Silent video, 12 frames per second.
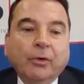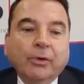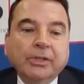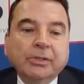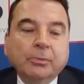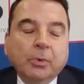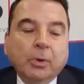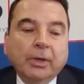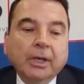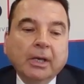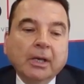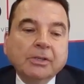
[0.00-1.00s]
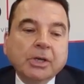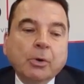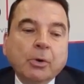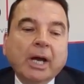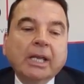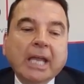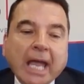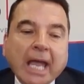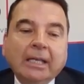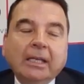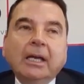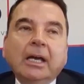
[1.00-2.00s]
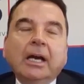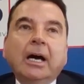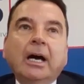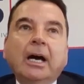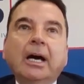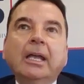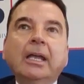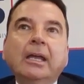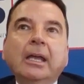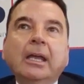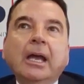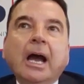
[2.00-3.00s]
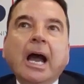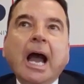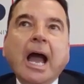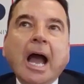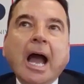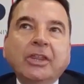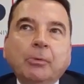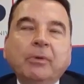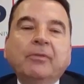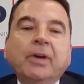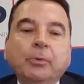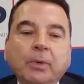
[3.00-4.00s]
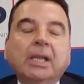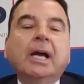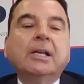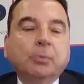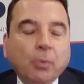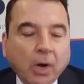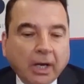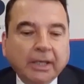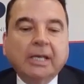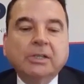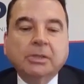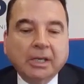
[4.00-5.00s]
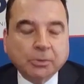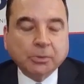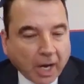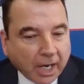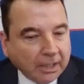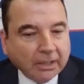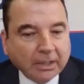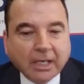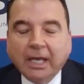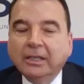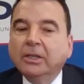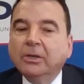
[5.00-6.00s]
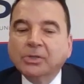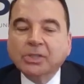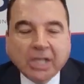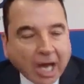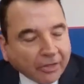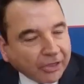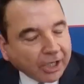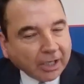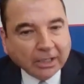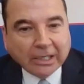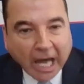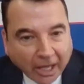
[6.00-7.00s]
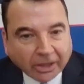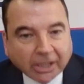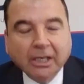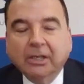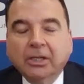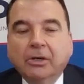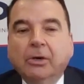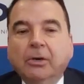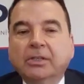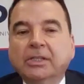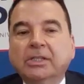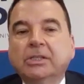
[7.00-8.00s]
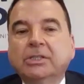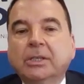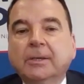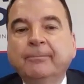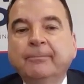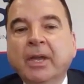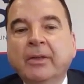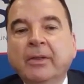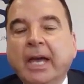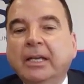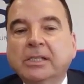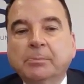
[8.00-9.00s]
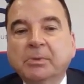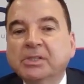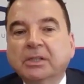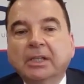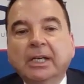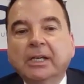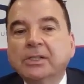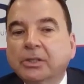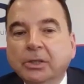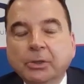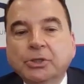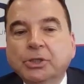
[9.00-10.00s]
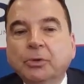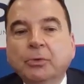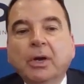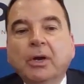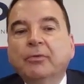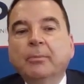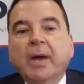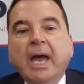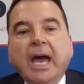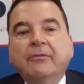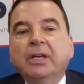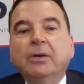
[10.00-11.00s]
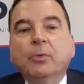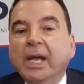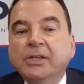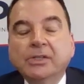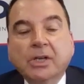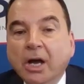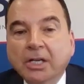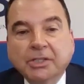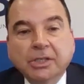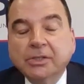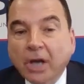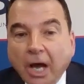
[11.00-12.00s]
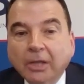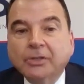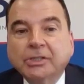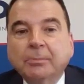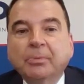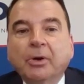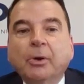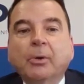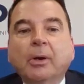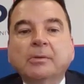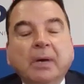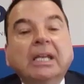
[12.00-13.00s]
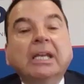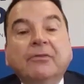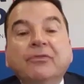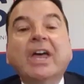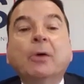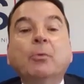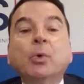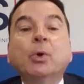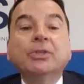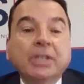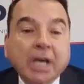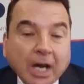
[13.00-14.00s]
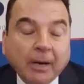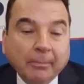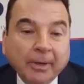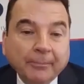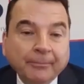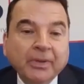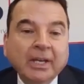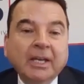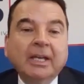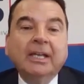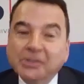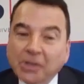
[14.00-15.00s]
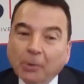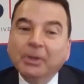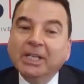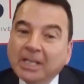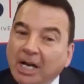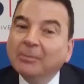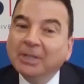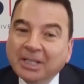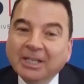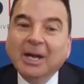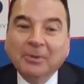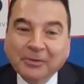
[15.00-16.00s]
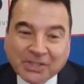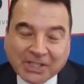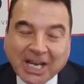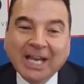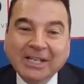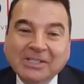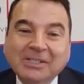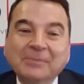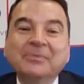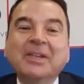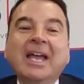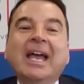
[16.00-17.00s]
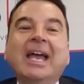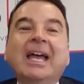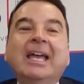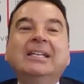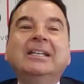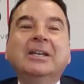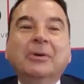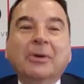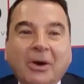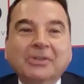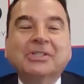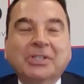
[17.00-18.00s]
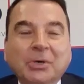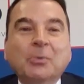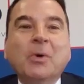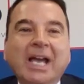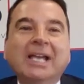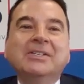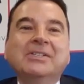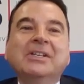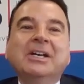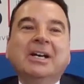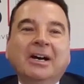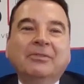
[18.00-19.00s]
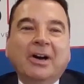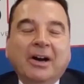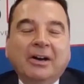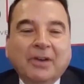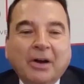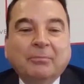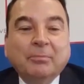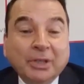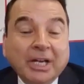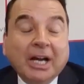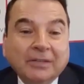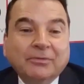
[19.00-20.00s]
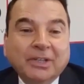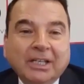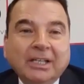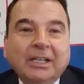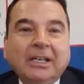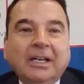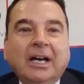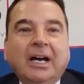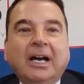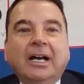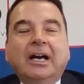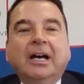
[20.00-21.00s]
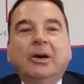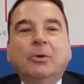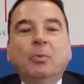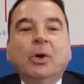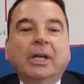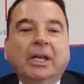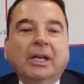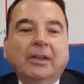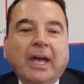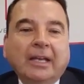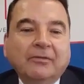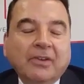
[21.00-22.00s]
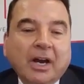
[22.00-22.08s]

for this award. So again, I think we've got to realize, one, as Ryan indicated, there's nothing in the current decision that explicitly excludes you from having race-conscious scholarship programs. But if that were to come, it has already come in a number of states, and there are still ways of productively working in that